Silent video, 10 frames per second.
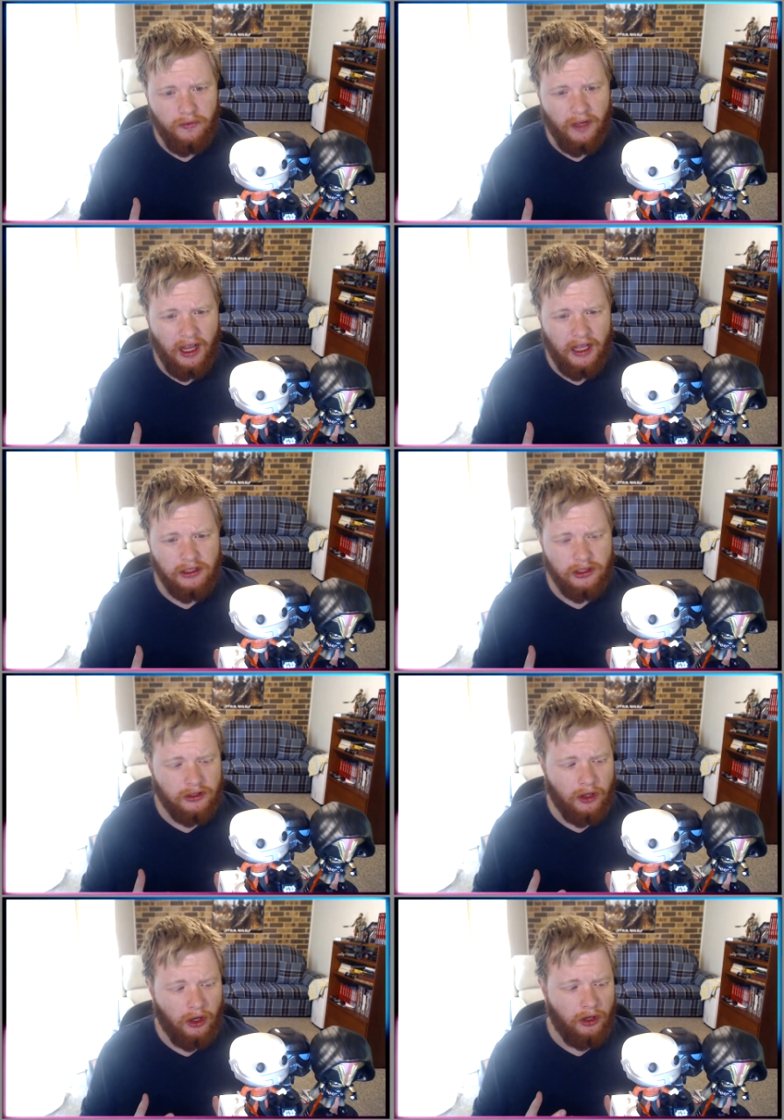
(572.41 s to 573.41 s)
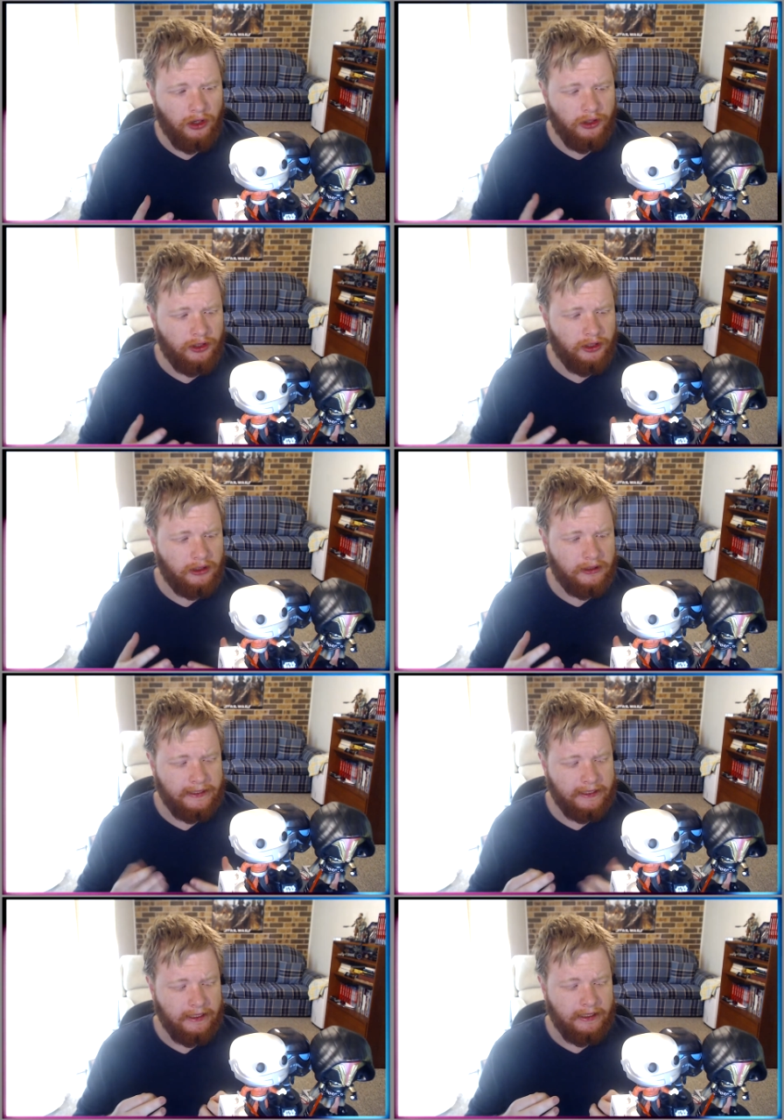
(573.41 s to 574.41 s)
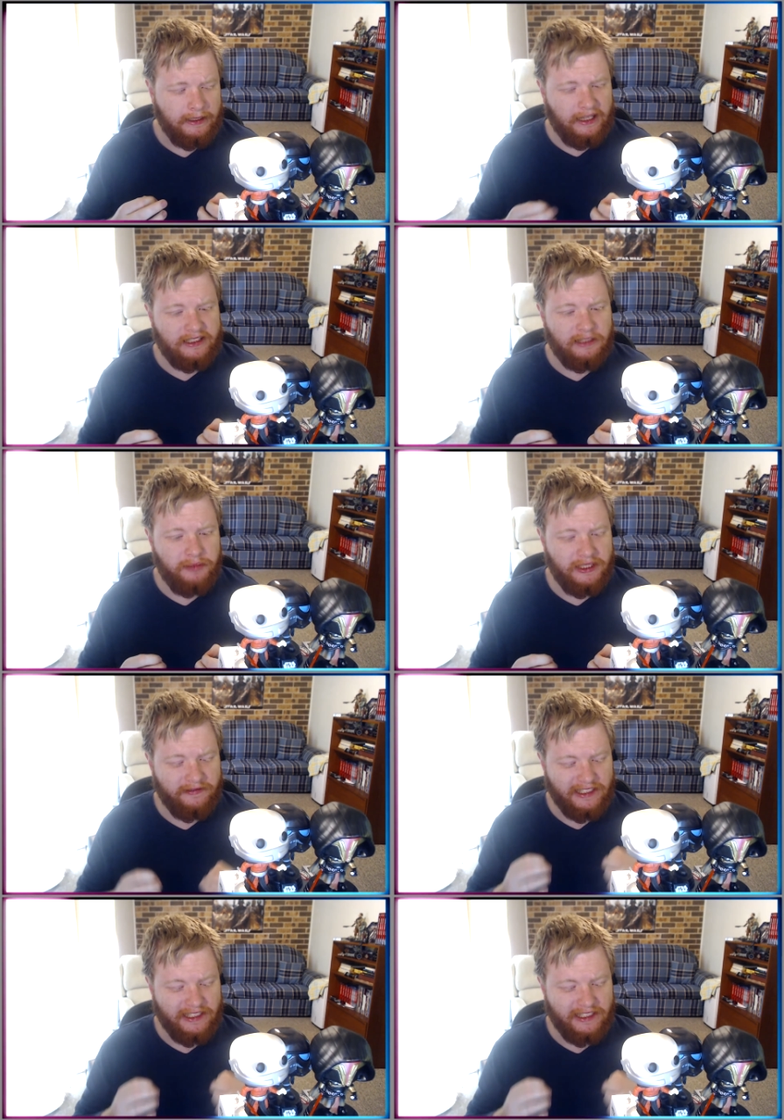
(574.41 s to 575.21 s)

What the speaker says: And so that's a bit of